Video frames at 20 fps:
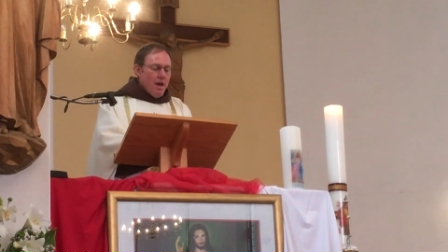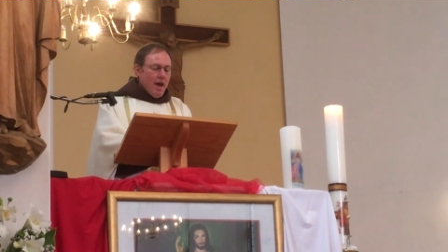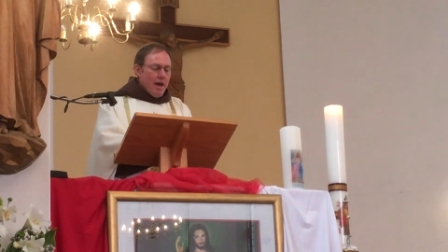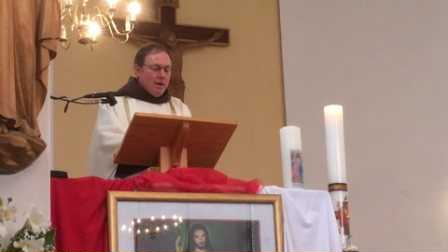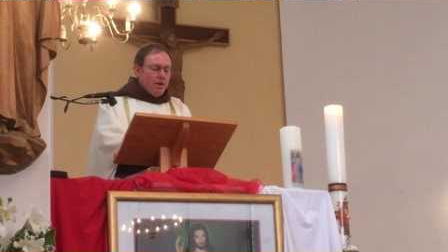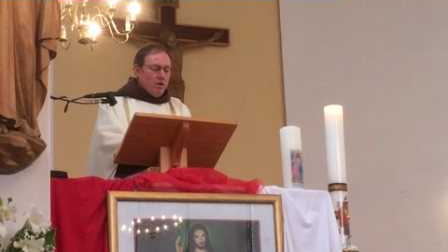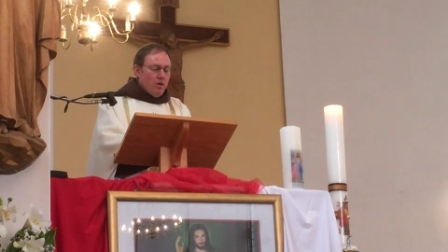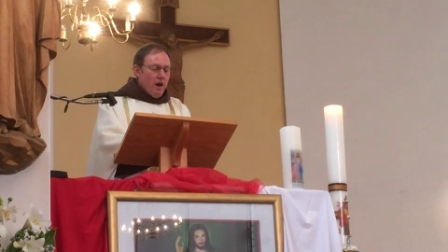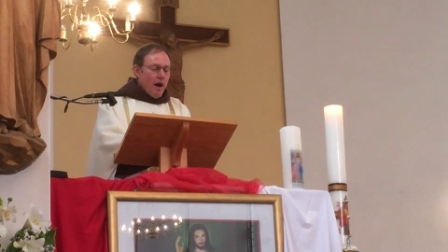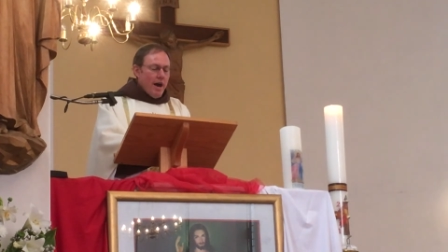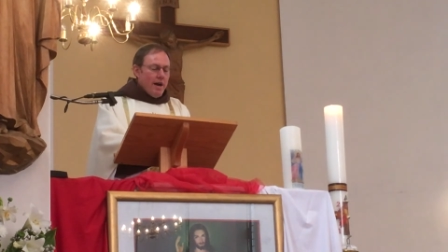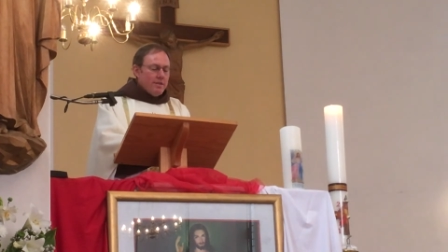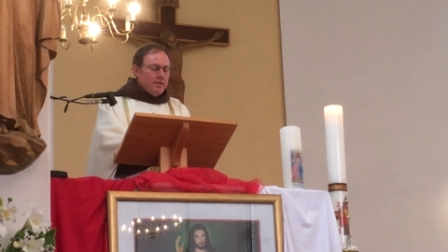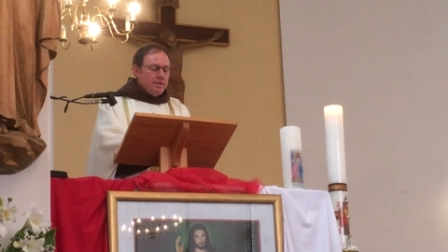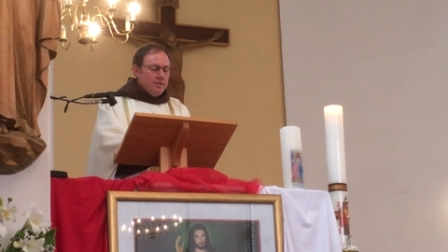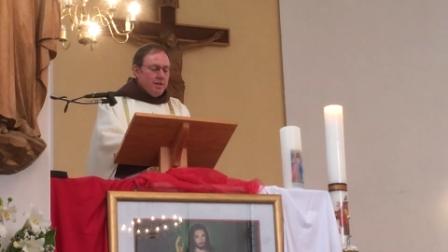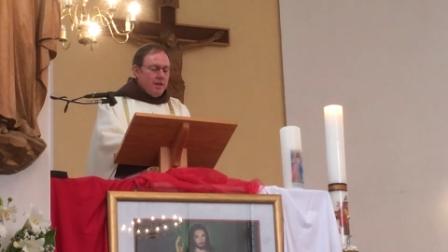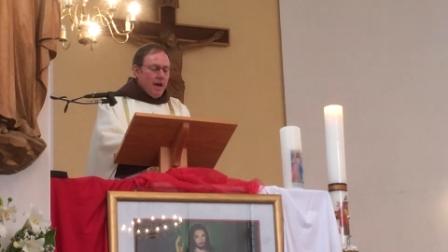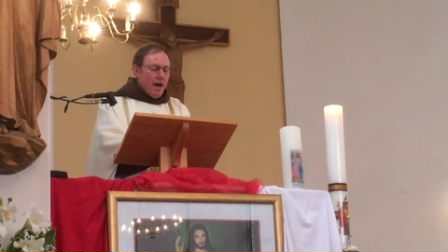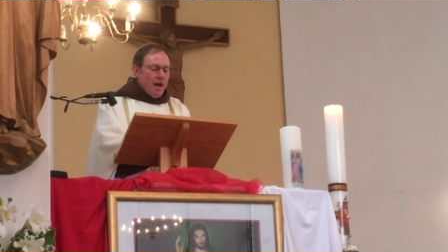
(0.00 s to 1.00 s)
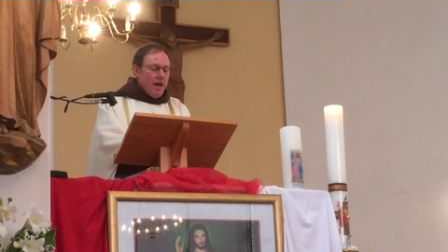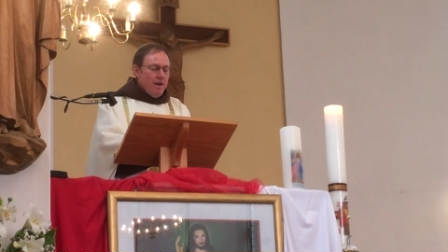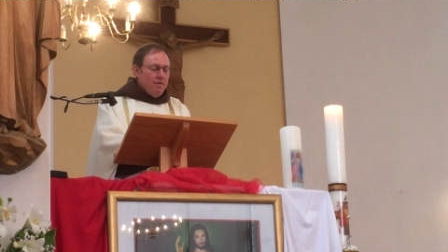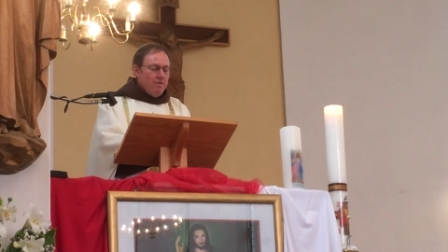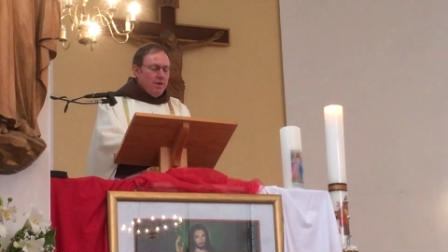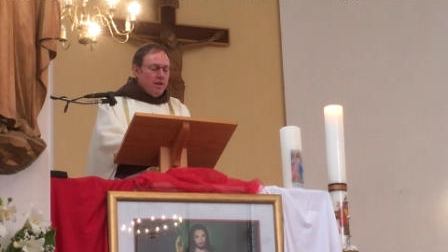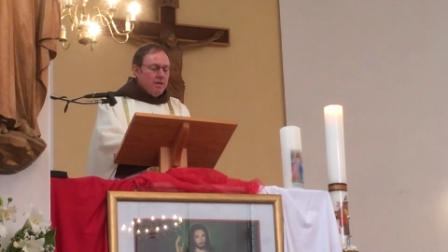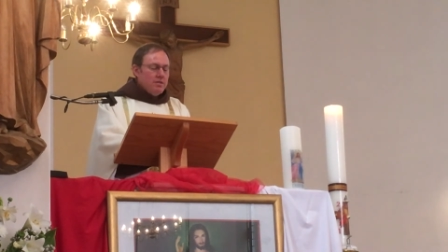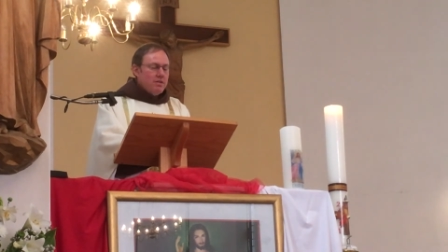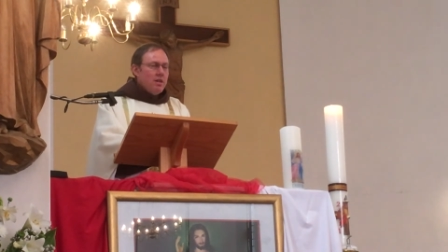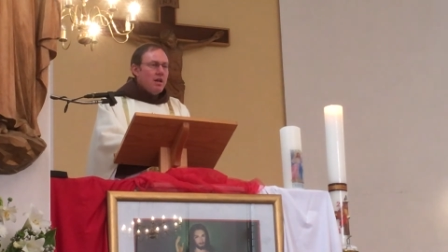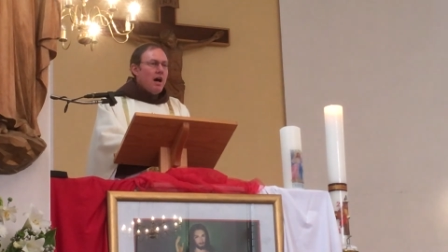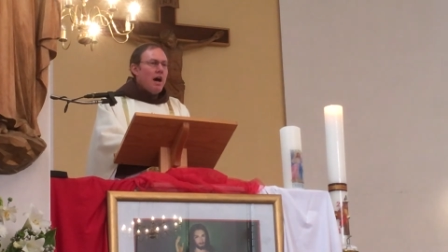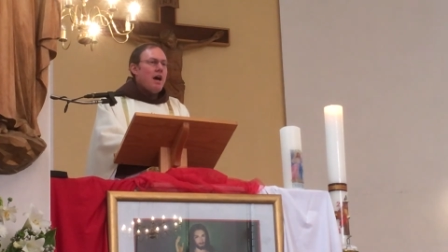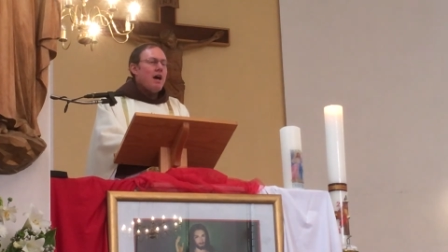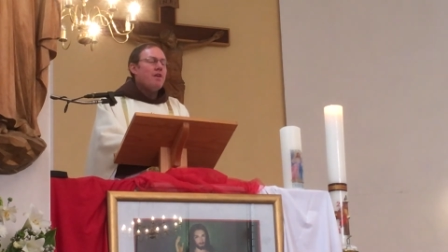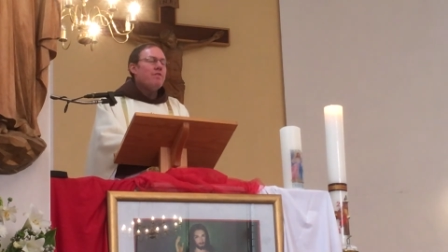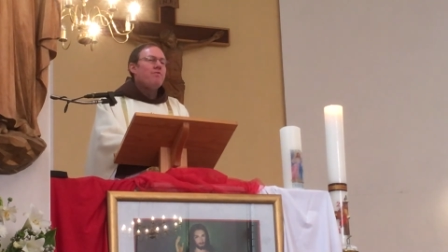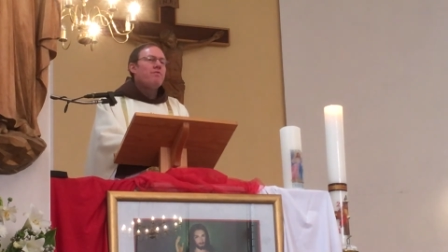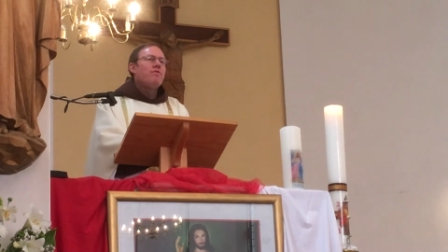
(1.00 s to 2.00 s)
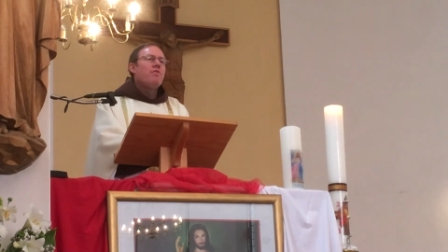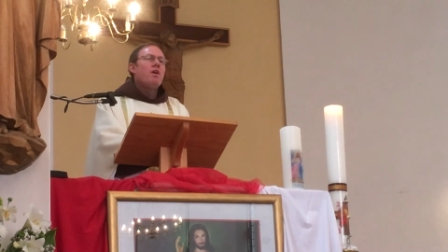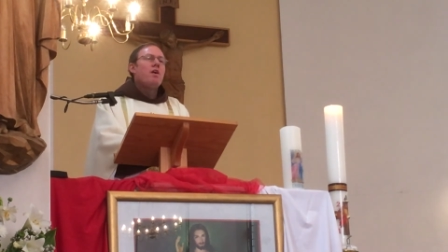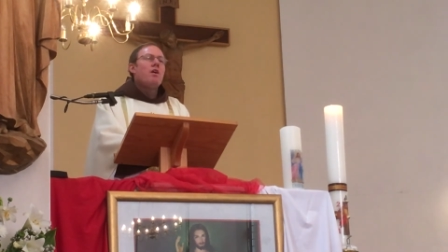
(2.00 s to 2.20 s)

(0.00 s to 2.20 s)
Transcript: And Christ gave his life